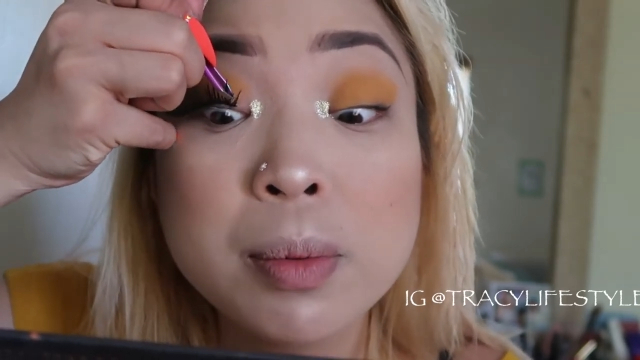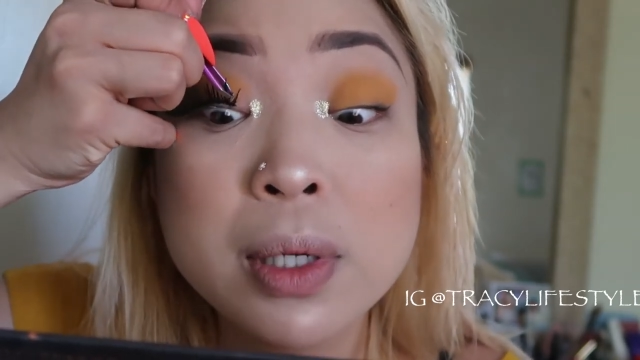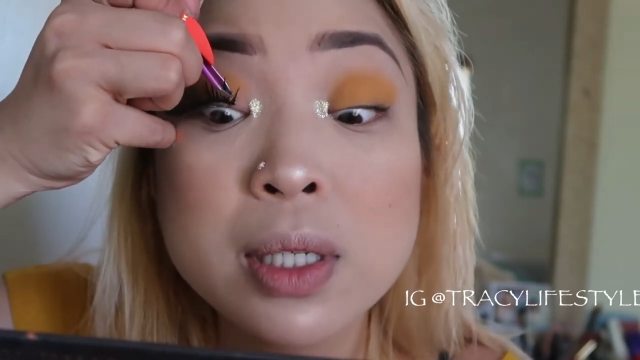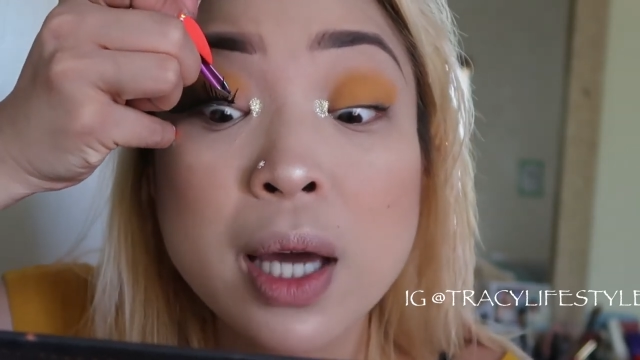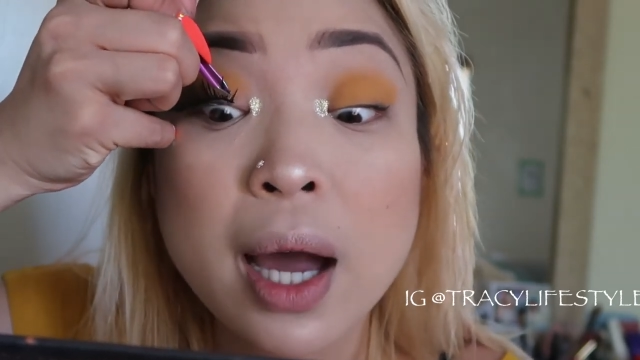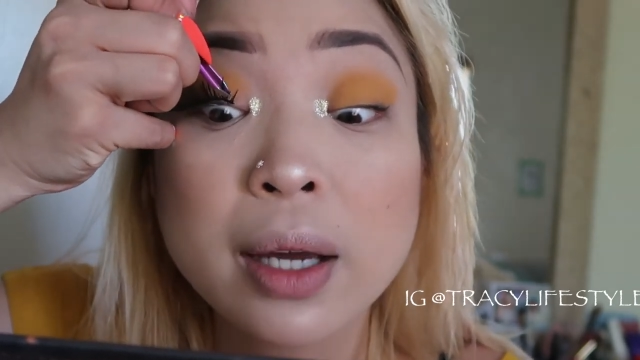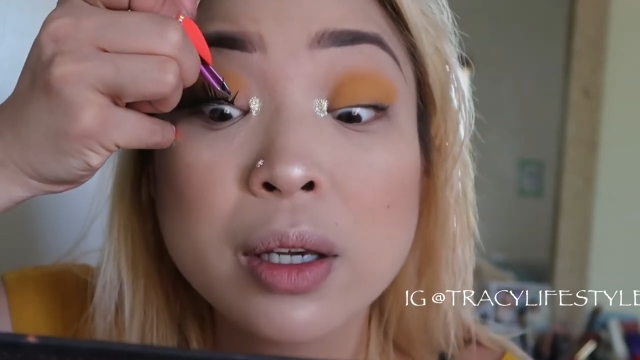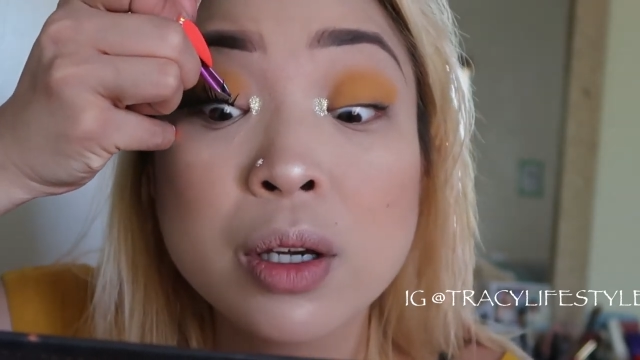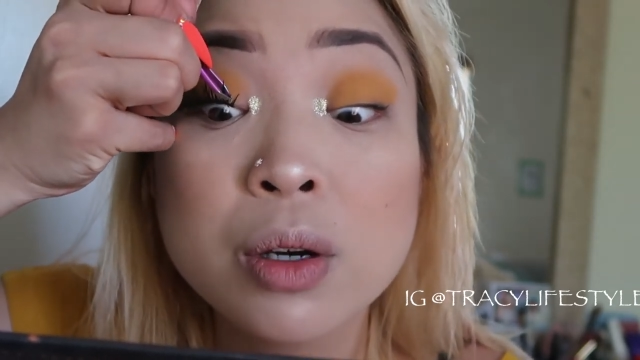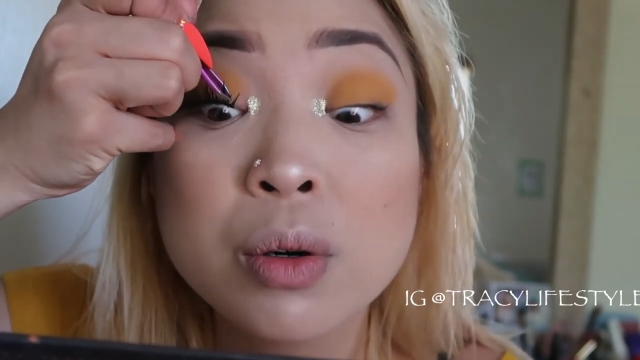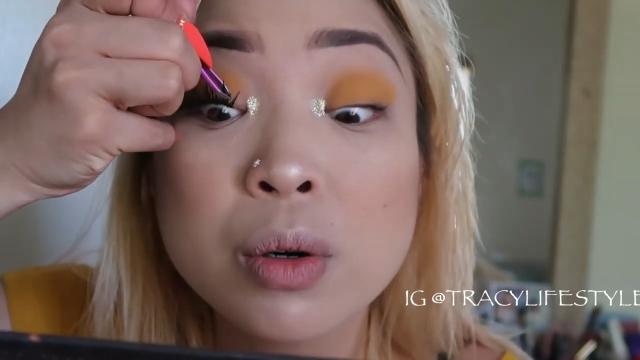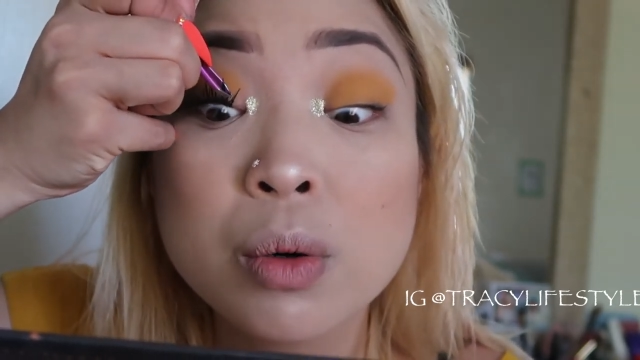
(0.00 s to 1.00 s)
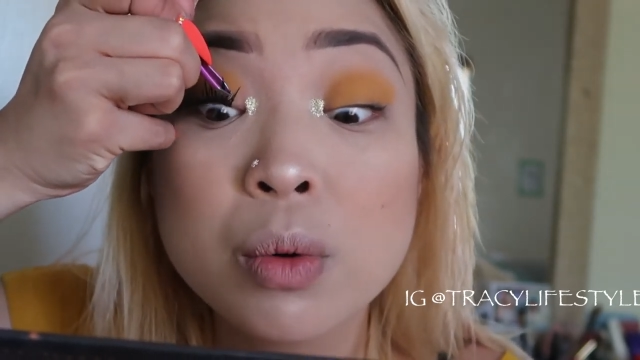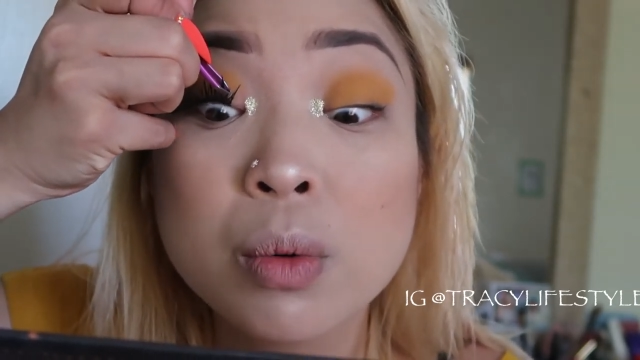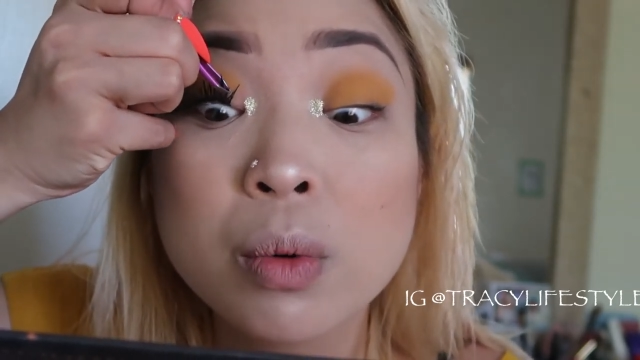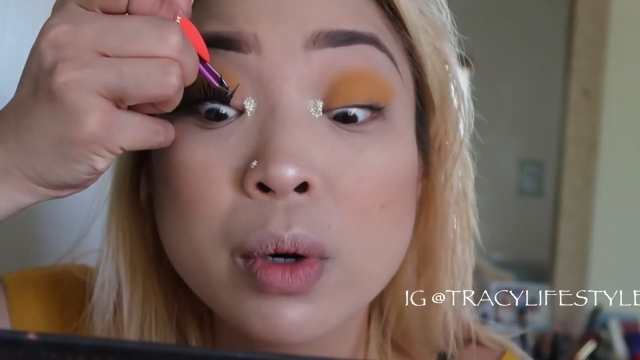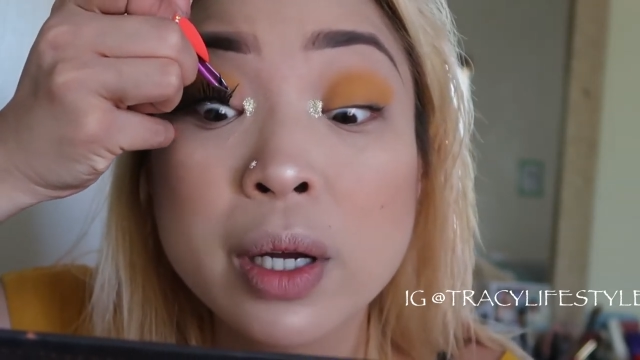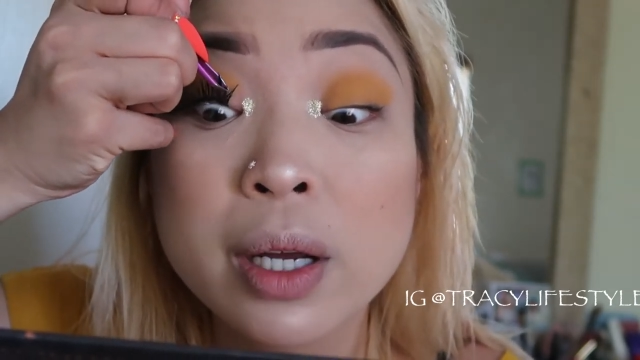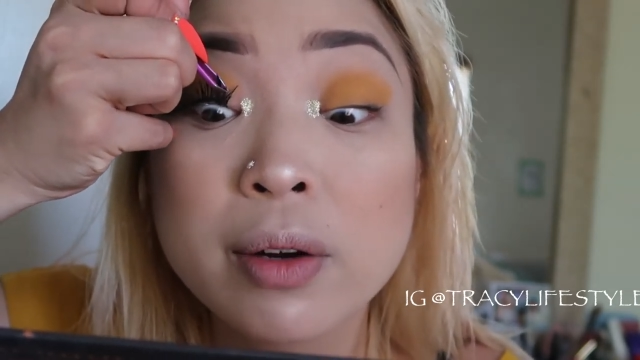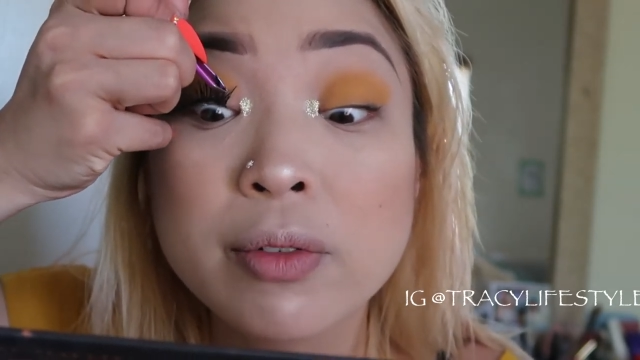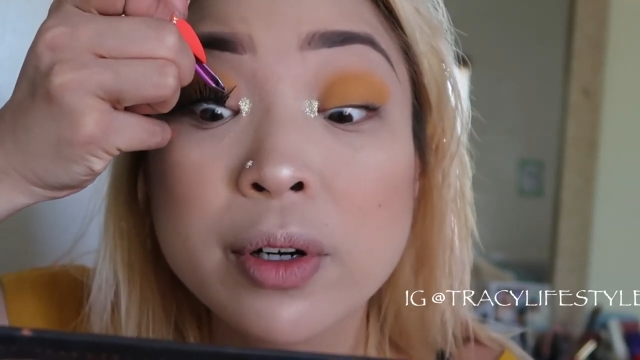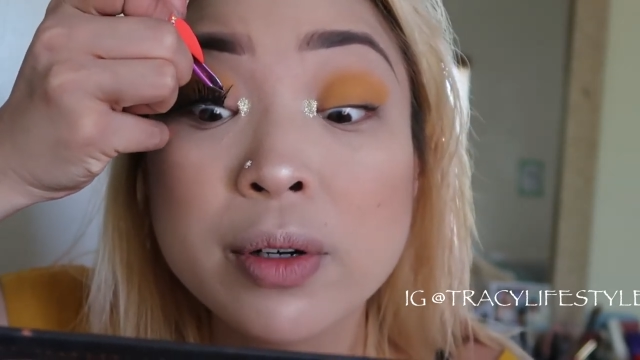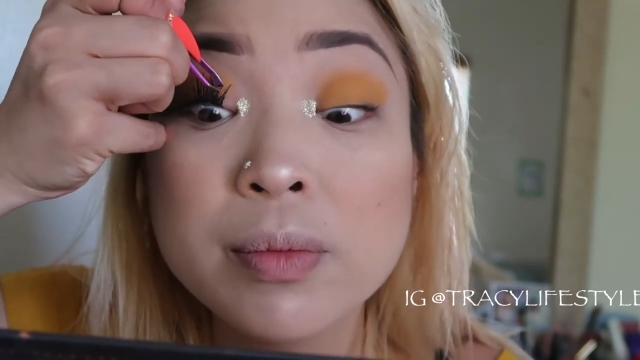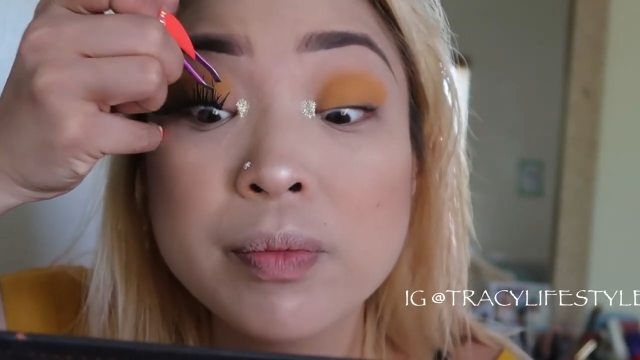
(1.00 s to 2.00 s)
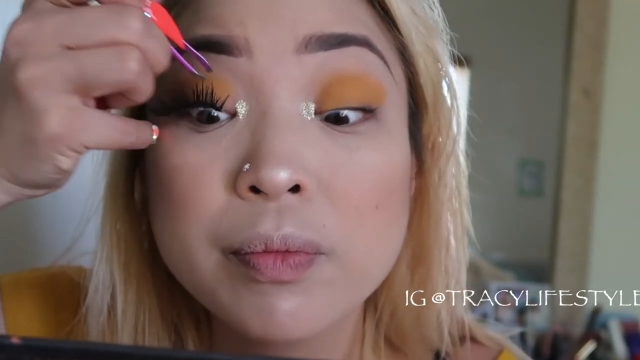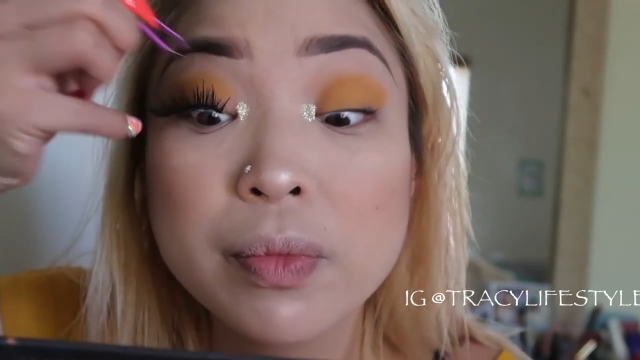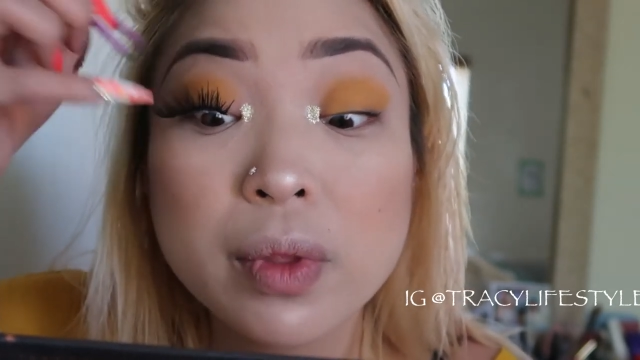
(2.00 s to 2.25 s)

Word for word: be tacky or whatever.